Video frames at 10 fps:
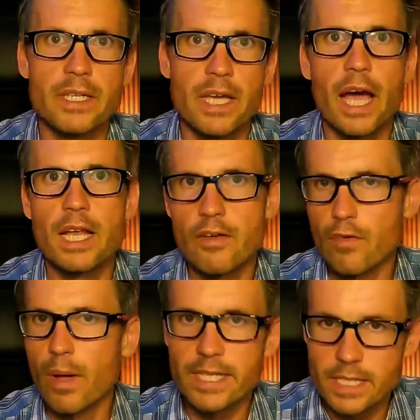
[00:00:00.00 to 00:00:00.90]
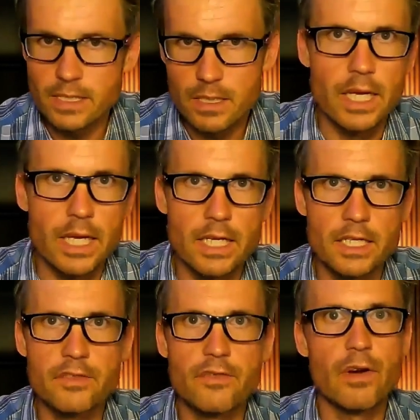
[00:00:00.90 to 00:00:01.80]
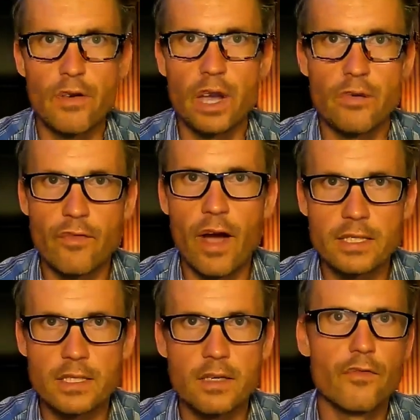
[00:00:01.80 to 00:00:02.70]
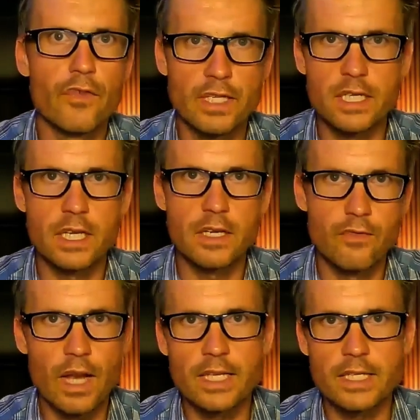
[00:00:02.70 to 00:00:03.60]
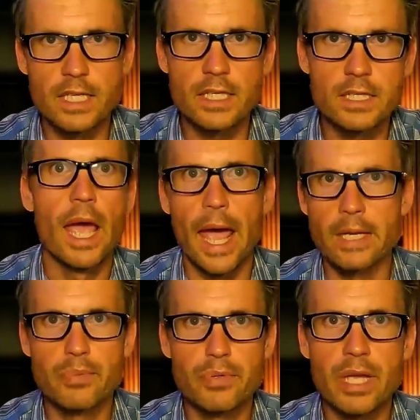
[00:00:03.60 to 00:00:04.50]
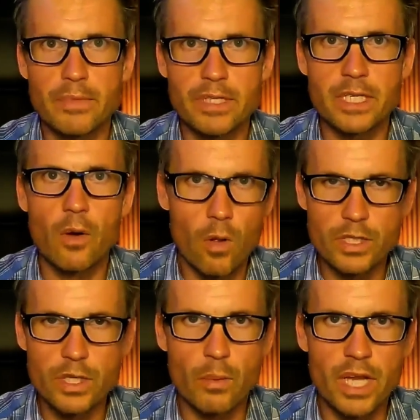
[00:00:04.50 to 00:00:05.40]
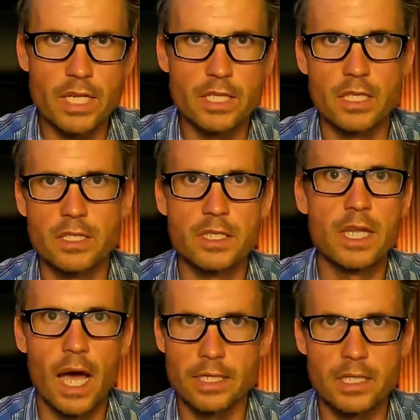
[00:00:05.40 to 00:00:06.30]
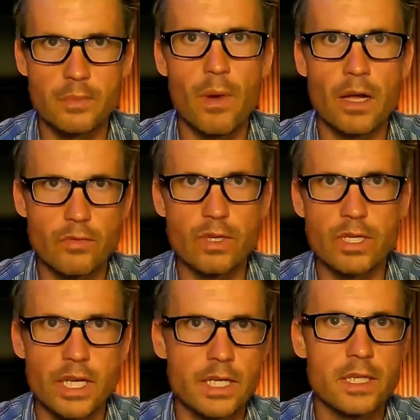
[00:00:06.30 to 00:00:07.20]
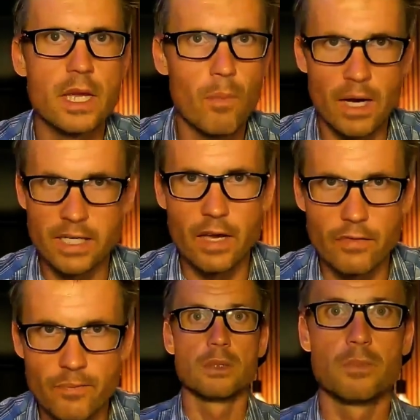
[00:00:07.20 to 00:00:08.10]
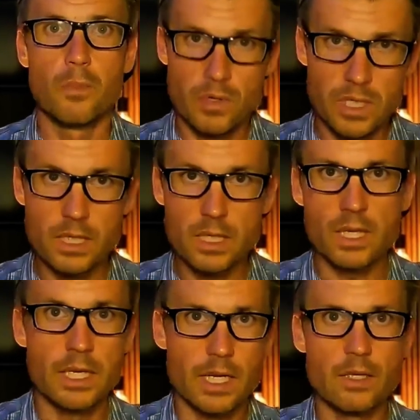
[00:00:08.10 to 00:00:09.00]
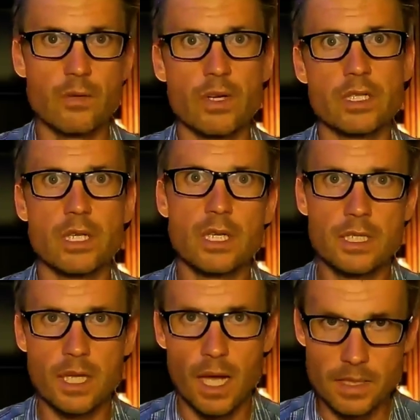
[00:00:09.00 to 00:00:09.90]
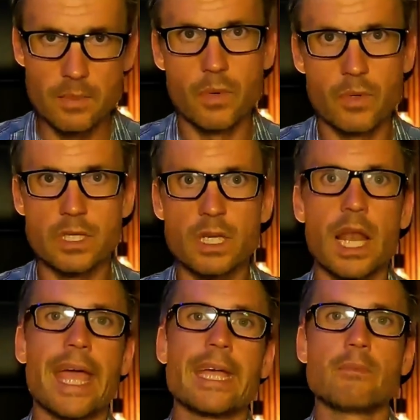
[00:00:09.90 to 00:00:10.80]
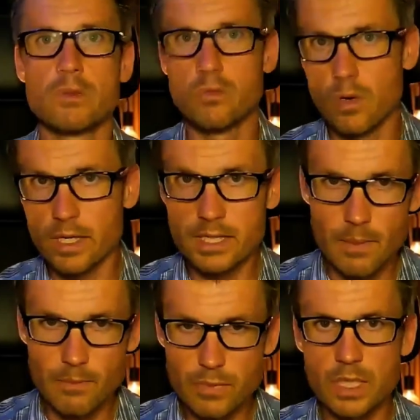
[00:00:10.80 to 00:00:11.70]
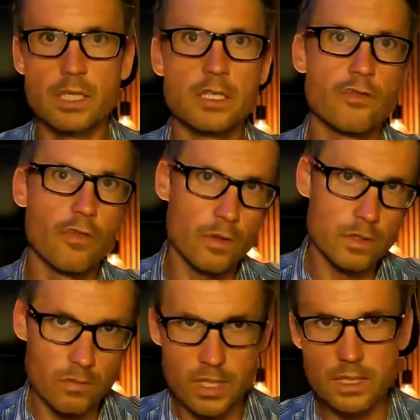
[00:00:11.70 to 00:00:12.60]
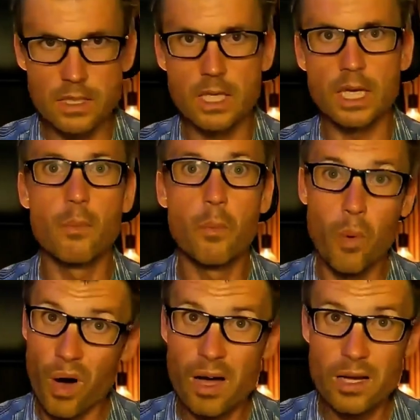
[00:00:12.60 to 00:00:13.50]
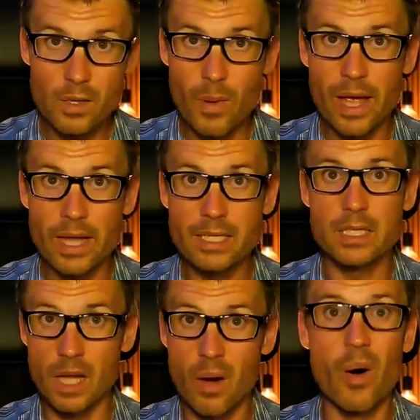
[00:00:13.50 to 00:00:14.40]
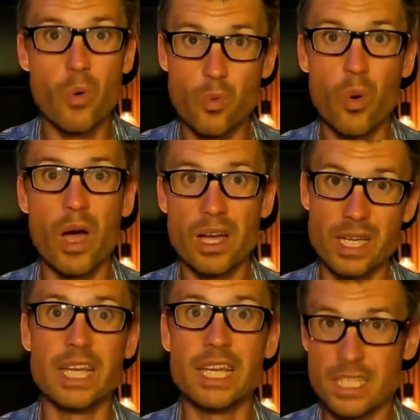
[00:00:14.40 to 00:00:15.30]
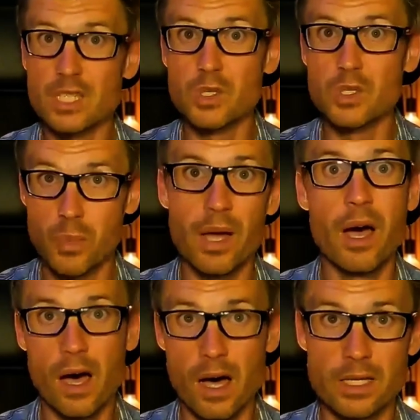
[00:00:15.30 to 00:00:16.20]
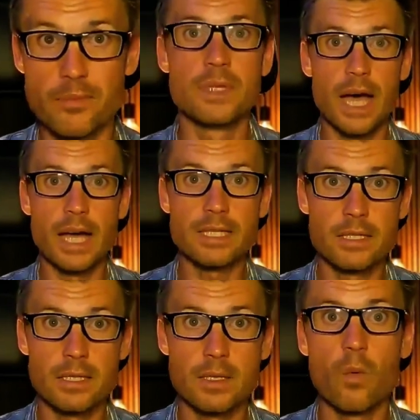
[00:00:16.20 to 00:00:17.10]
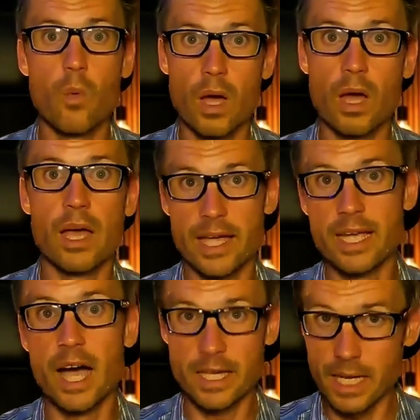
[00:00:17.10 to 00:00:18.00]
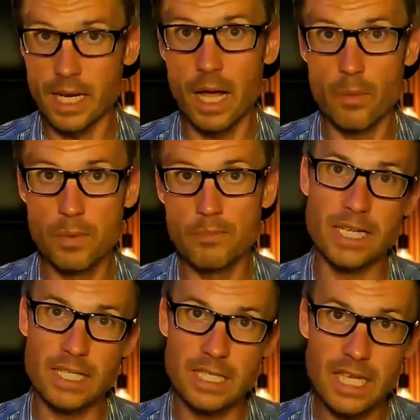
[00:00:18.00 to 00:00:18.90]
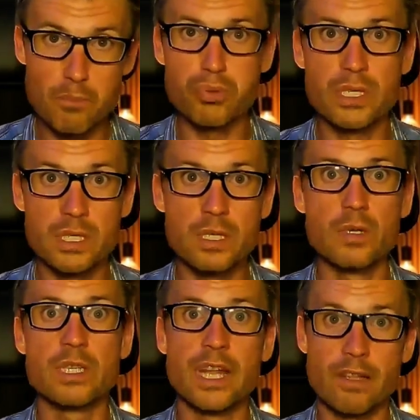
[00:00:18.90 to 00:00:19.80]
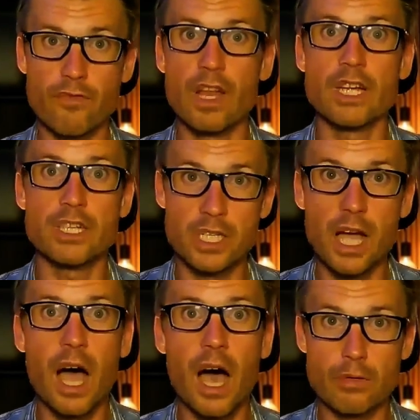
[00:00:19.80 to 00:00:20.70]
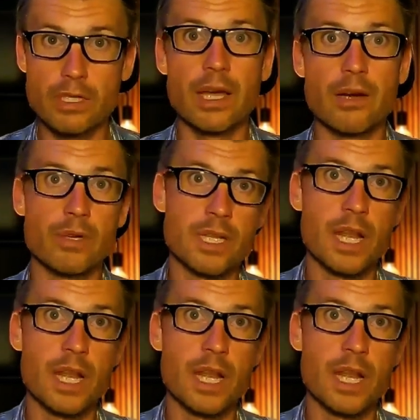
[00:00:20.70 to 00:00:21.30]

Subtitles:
in the high-level edit is verifying facts, fixing fallacies, and preempting all the objections that smart readers might have. Spotting inaccuracies, unsupported claims, wrong assumptions, faulty reasoning, poor arguments in our own work is super hard. That's where AI can help. It's pretty good at flushing out errors